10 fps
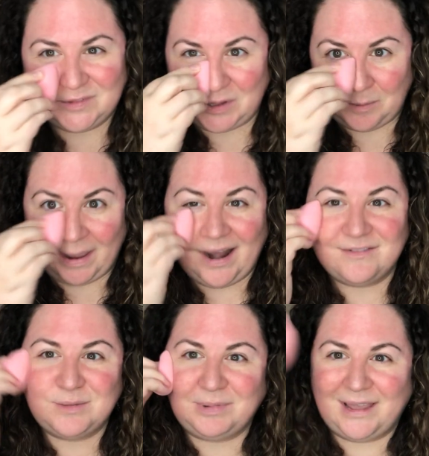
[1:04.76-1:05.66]
So you might
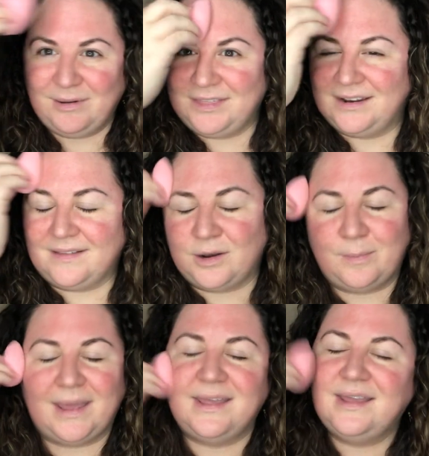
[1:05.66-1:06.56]
have to play with it a little
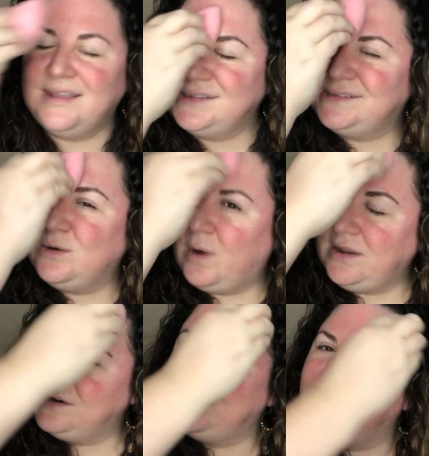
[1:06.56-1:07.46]
bit, see what
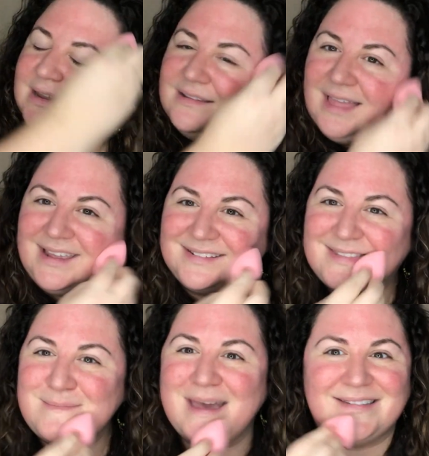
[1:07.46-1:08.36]
your skin likes
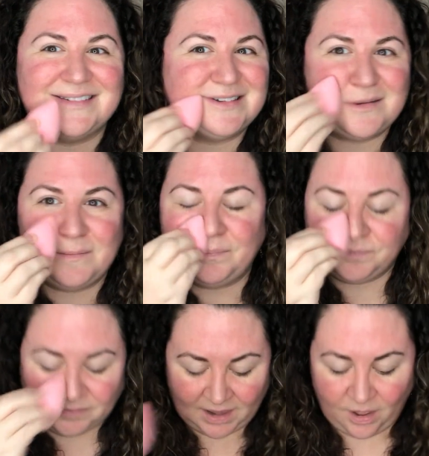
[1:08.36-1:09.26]
the best.
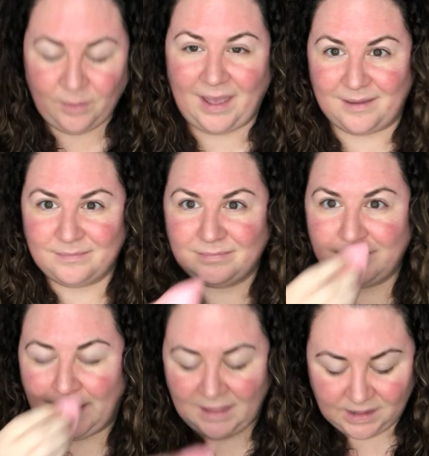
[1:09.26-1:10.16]
Okay,
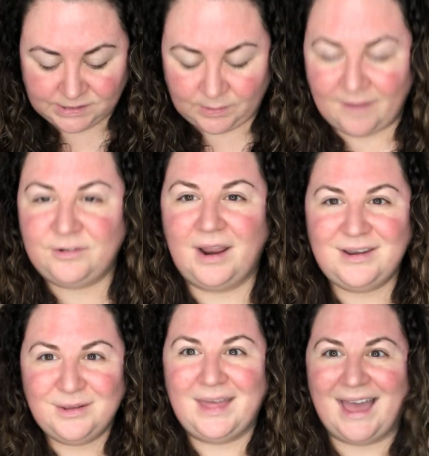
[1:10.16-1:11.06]
so after I
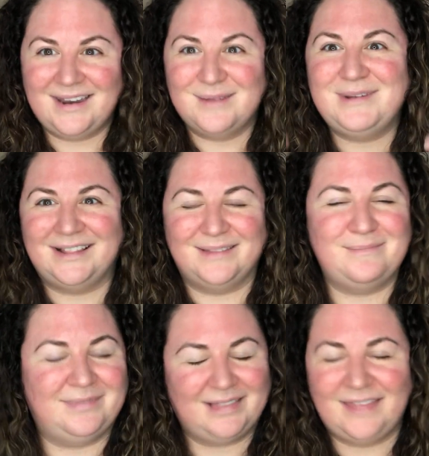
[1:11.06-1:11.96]
do that, I'm
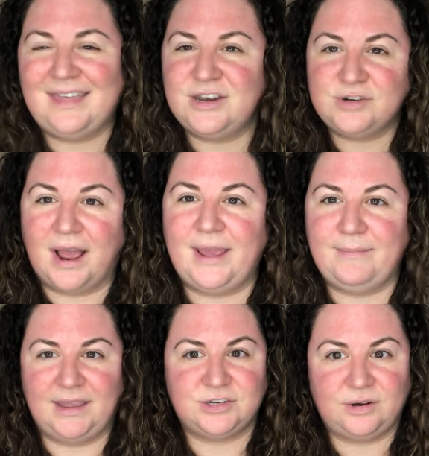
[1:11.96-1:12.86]
gonna let that dry,
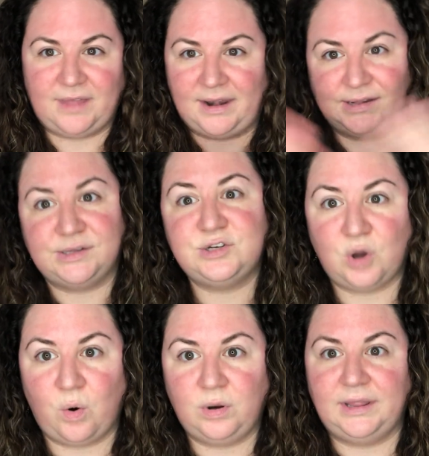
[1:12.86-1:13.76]
make sure that is
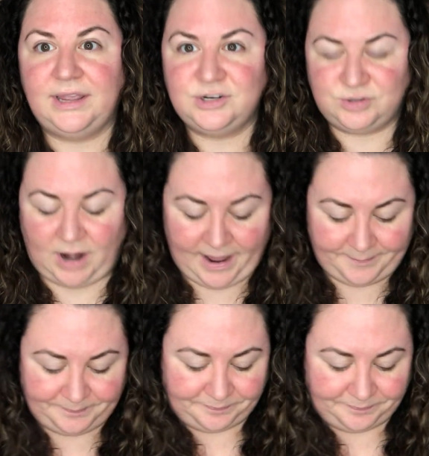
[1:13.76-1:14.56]
totally dry.